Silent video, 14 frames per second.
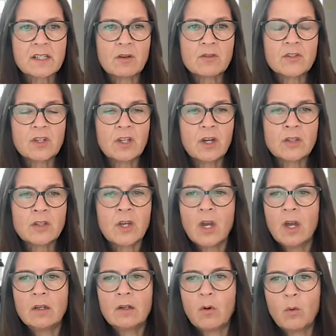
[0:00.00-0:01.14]
consulate
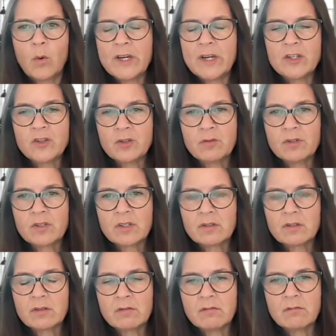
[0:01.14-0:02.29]
always used
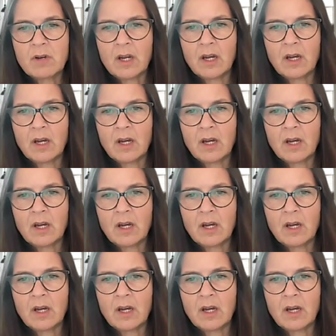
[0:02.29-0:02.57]
to